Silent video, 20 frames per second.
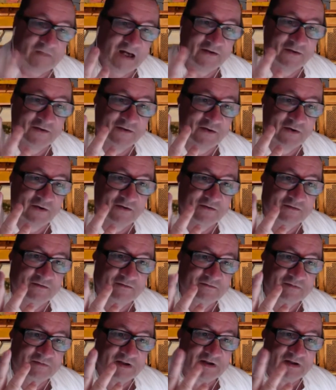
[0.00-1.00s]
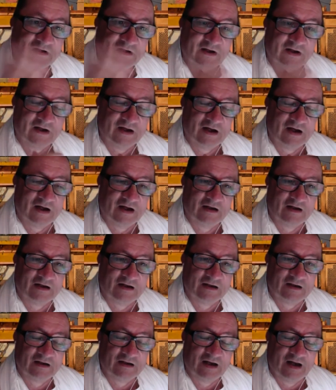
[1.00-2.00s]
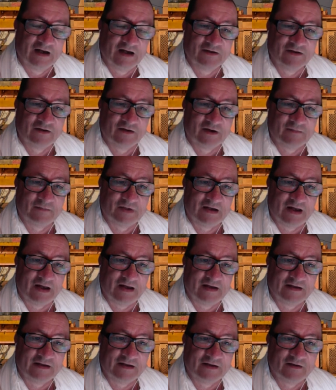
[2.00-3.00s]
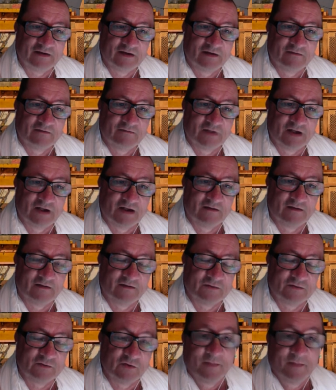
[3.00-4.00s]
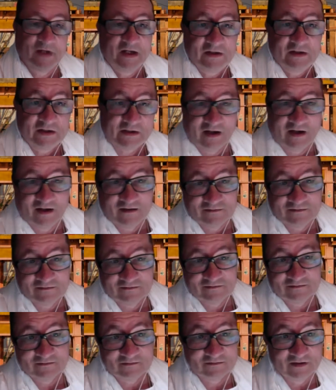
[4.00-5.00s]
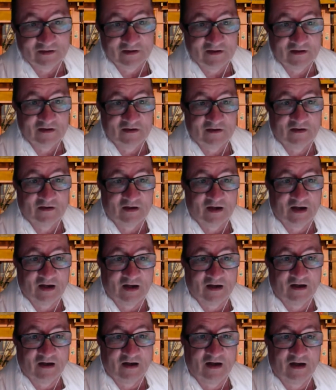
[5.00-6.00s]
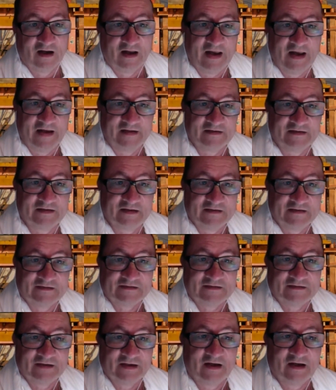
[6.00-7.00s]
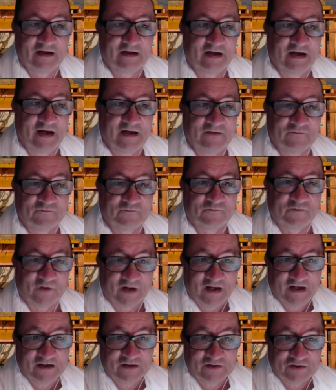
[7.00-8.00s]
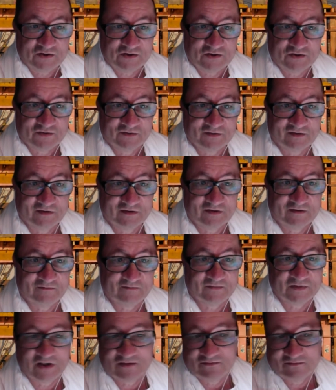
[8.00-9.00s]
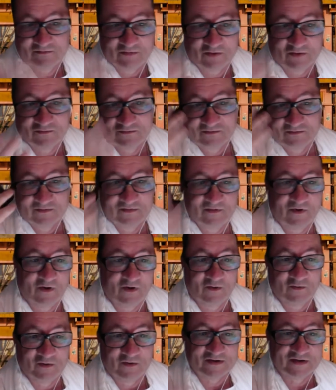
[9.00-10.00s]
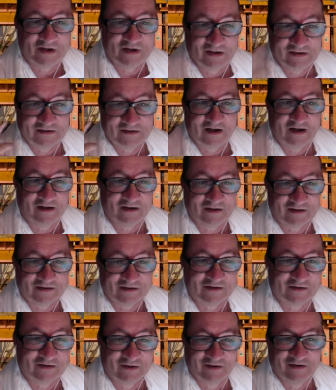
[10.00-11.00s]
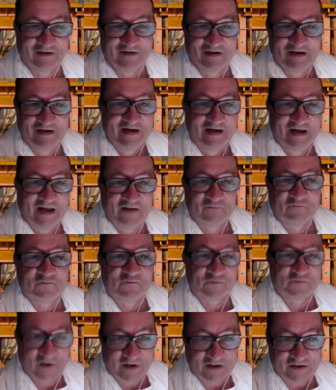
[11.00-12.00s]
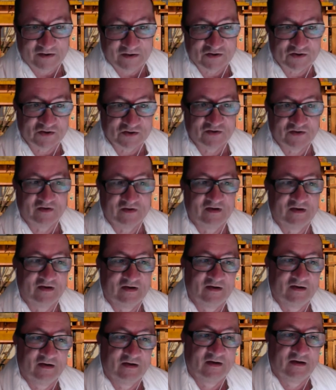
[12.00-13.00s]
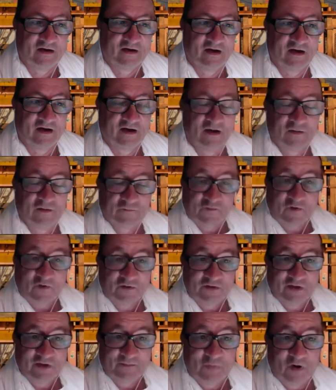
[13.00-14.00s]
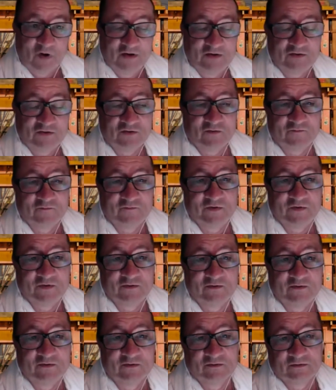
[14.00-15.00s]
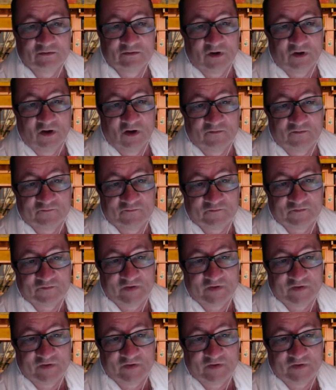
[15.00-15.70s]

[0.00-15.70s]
don't know, like Dominican and French, just not always say Italians, and French, from the point of view of